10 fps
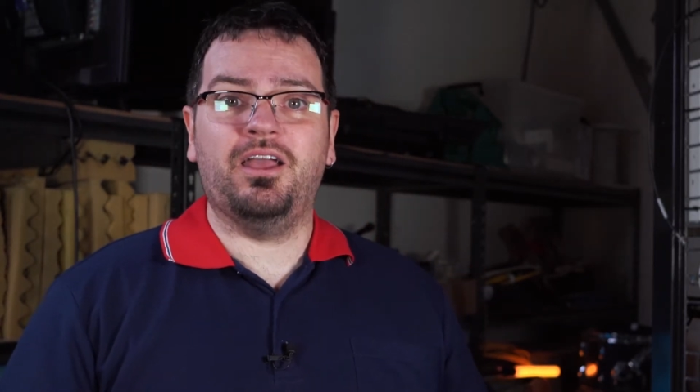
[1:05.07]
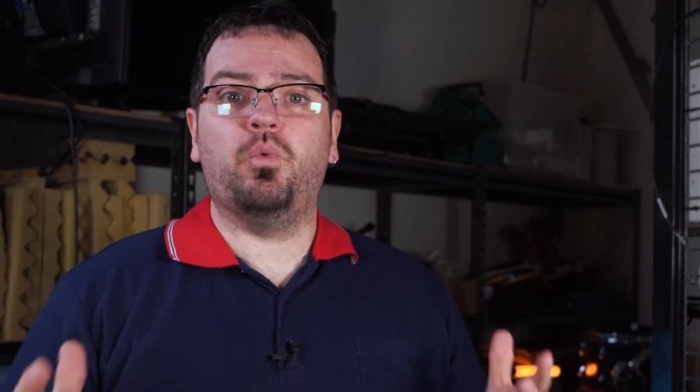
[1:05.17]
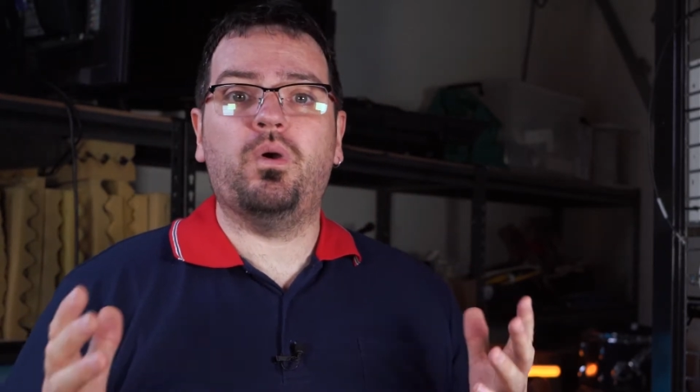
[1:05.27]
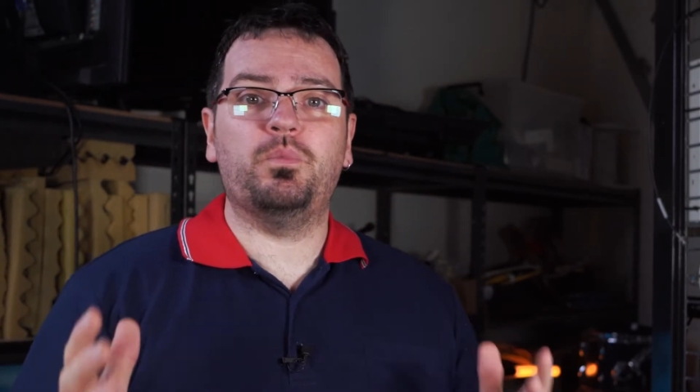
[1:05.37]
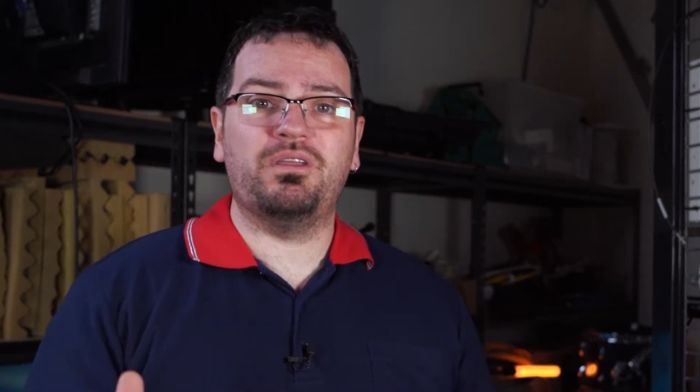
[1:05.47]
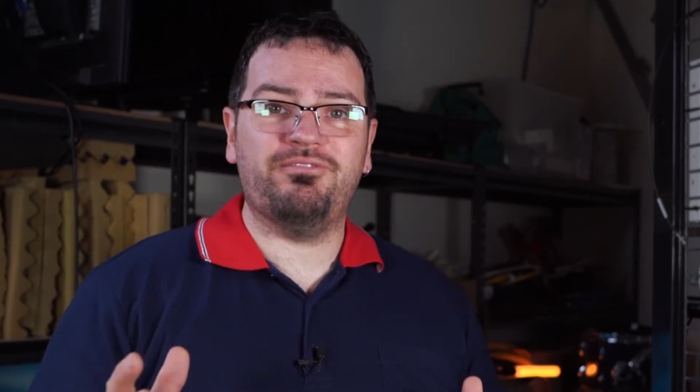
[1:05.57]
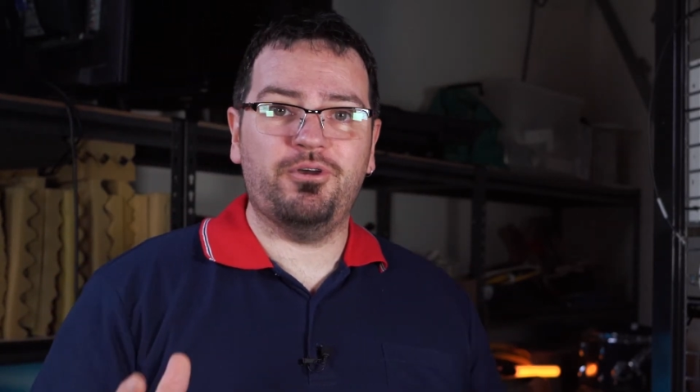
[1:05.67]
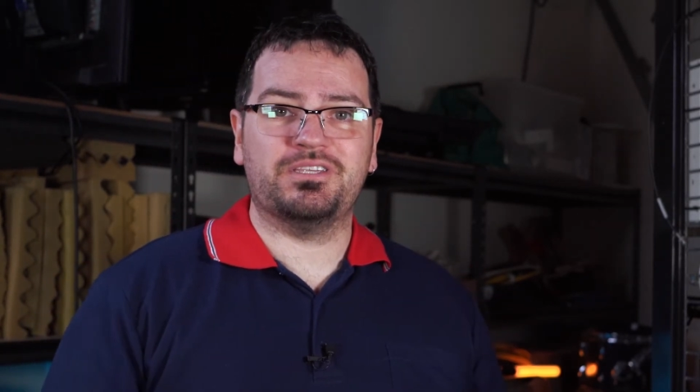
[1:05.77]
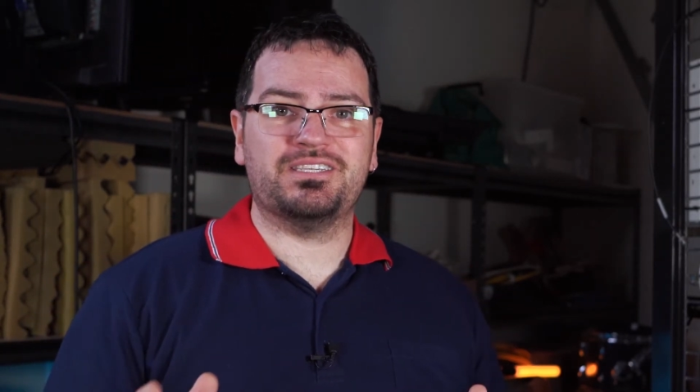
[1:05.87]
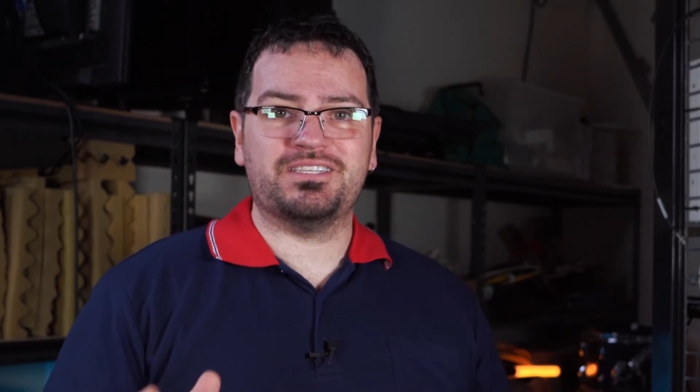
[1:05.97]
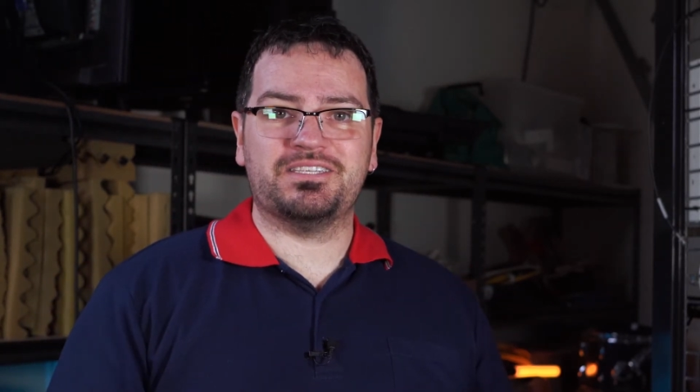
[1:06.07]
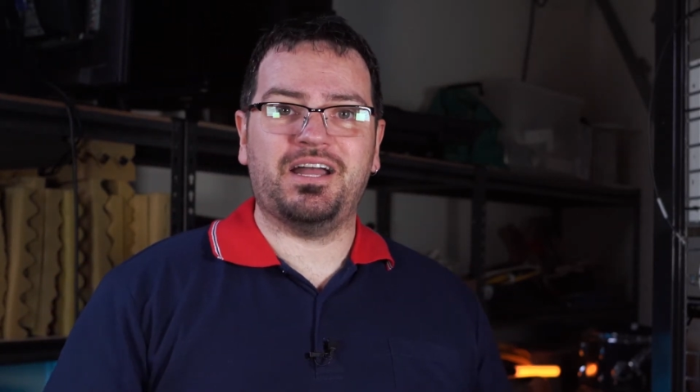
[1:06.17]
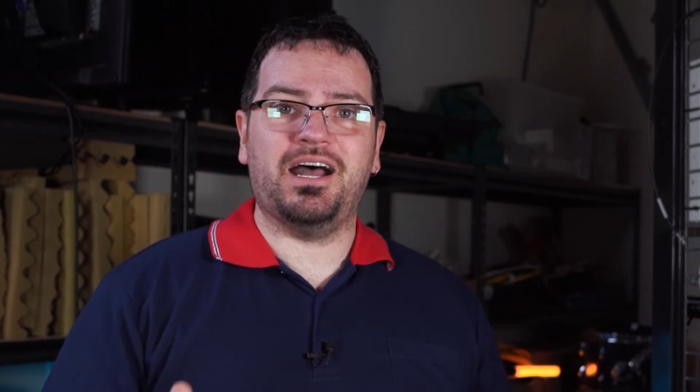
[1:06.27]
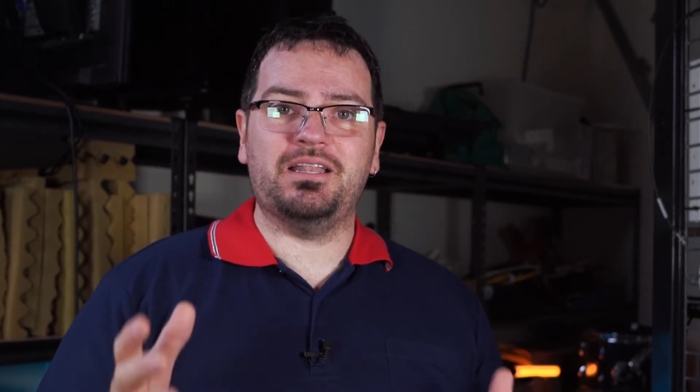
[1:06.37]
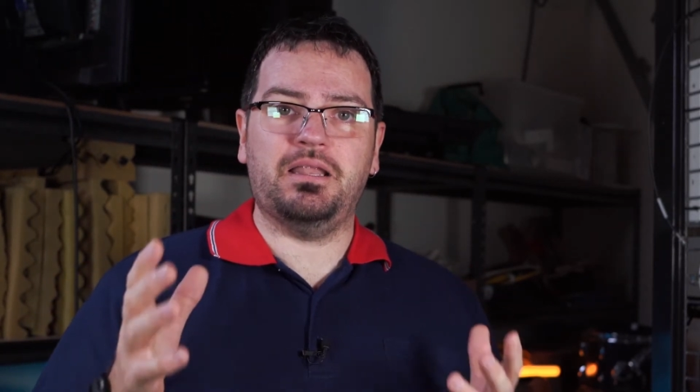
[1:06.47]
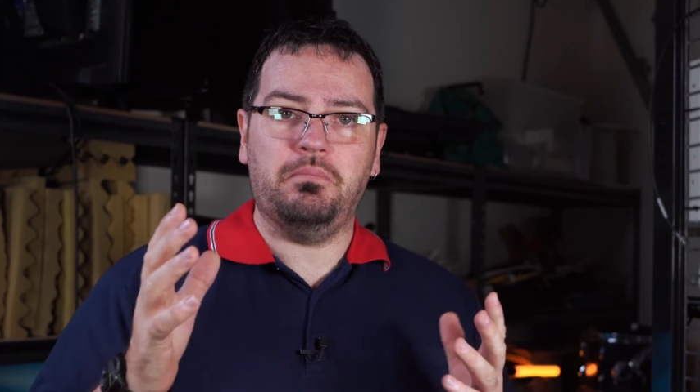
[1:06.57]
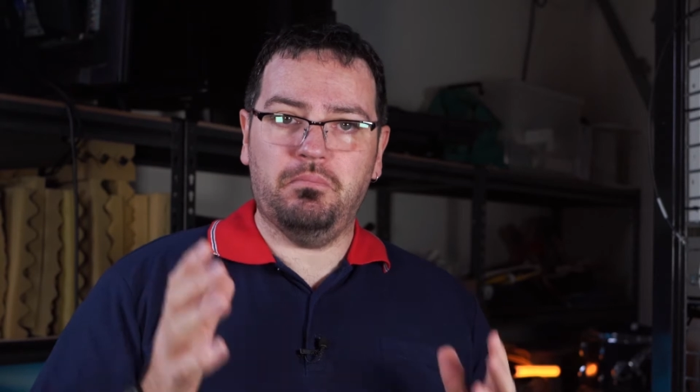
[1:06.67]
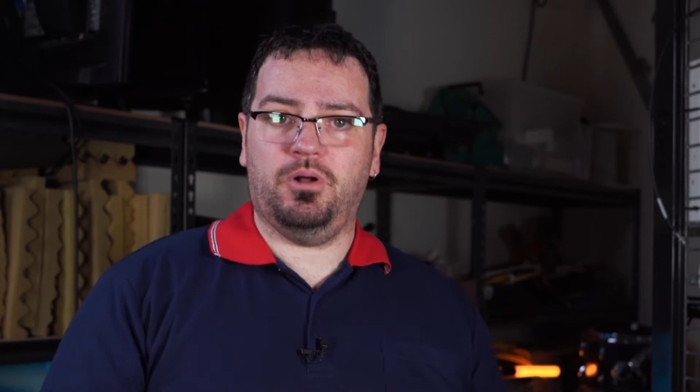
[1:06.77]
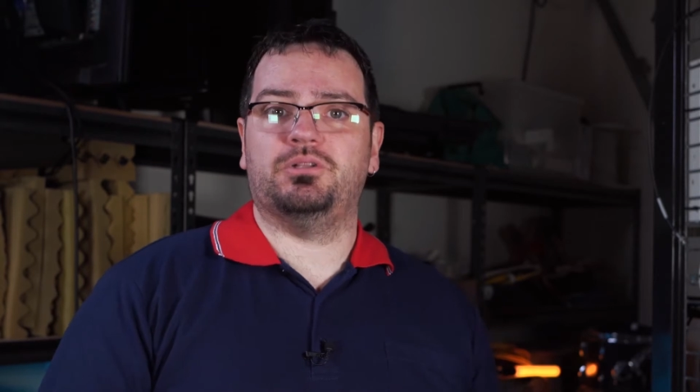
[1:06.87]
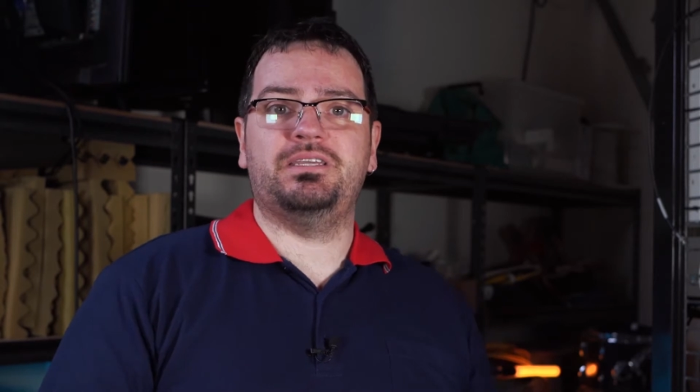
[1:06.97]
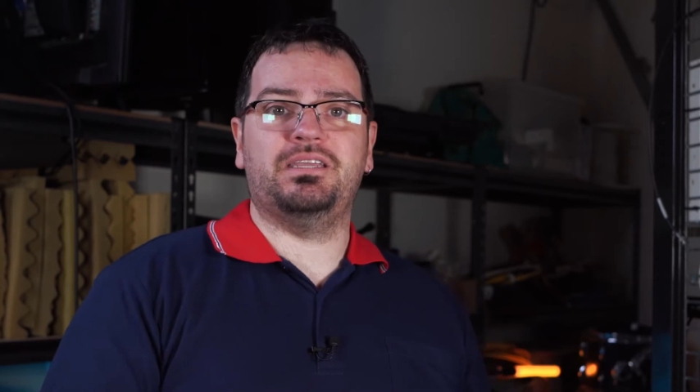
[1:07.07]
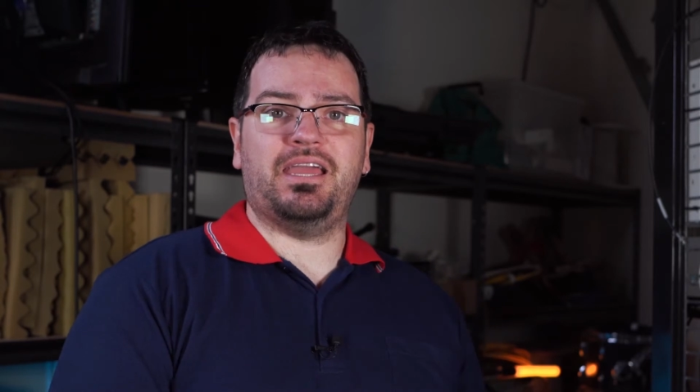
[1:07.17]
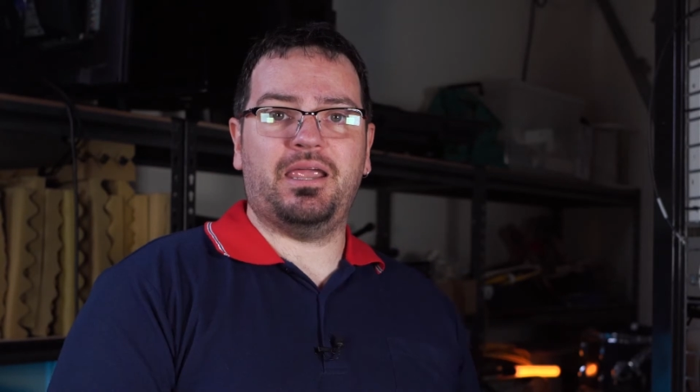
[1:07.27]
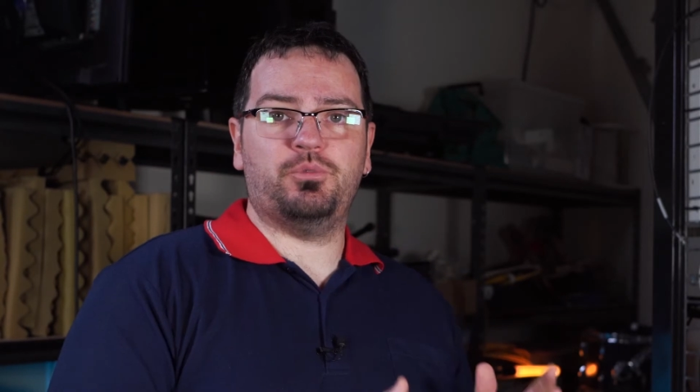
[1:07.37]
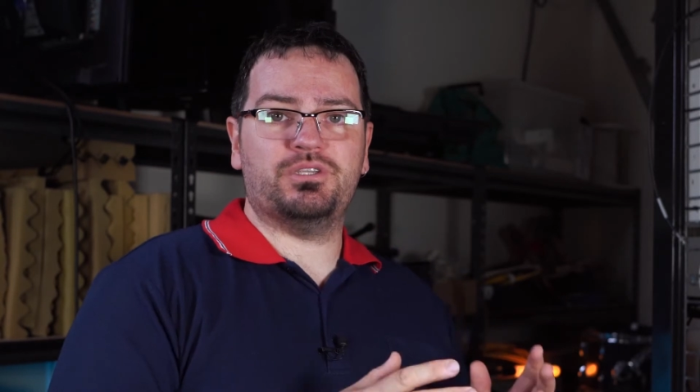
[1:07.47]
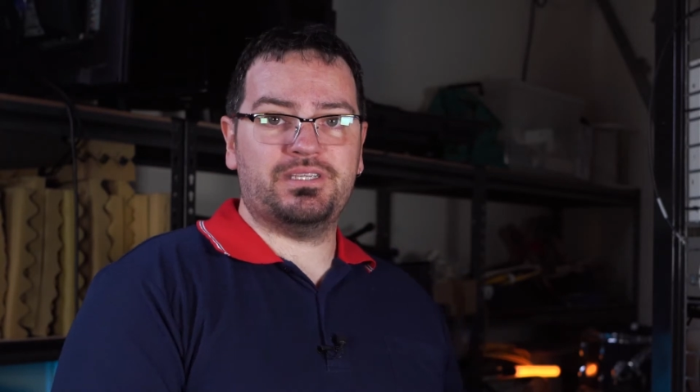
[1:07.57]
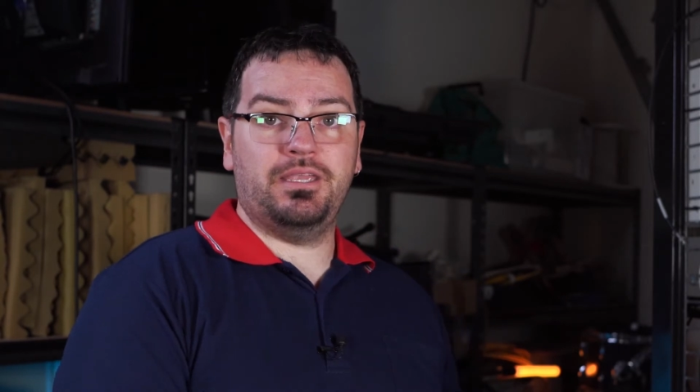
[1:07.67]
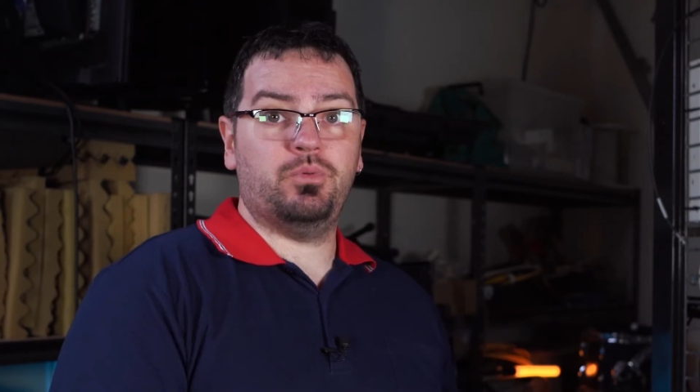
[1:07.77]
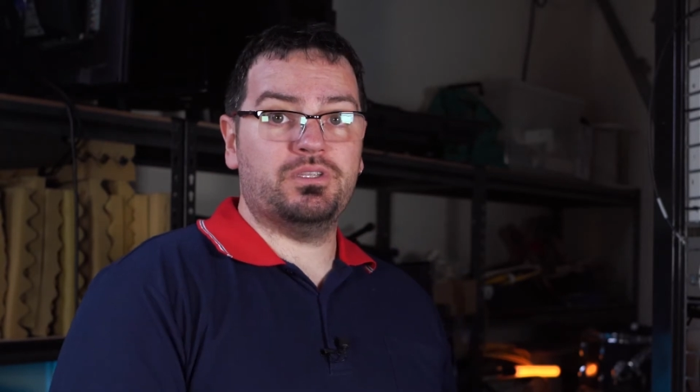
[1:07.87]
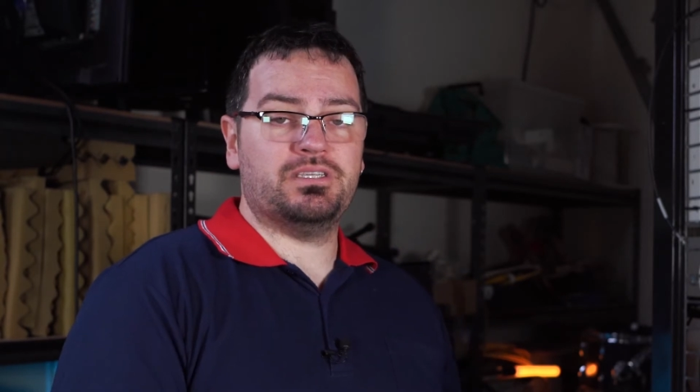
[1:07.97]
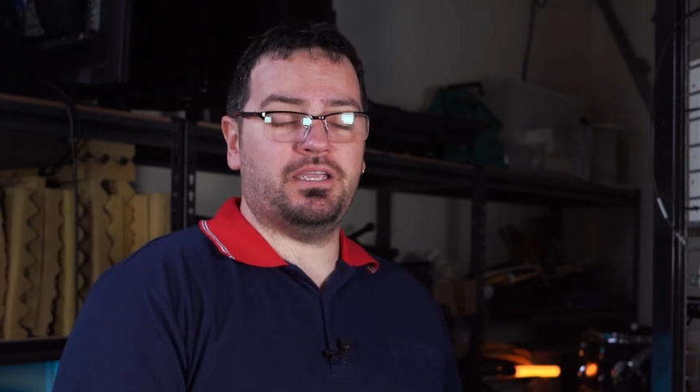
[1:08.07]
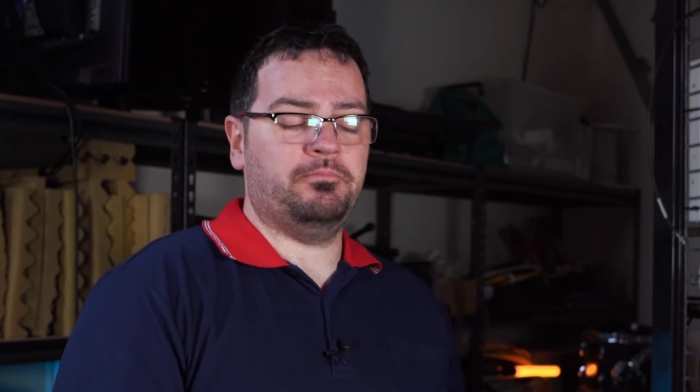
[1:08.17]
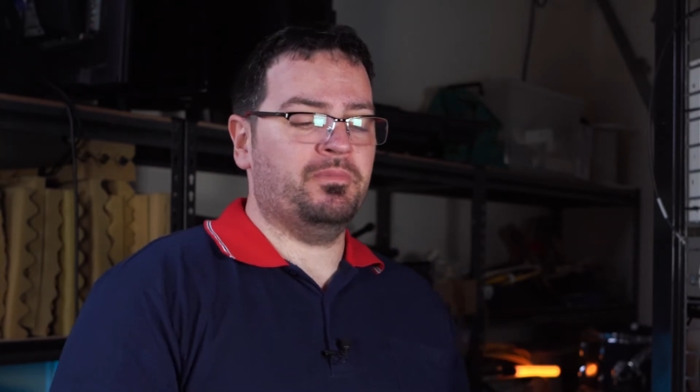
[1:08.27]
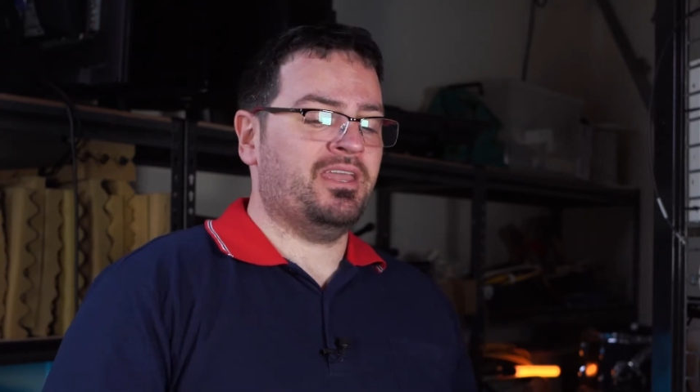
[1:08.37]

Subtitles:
when we first start multi-camera sequencing.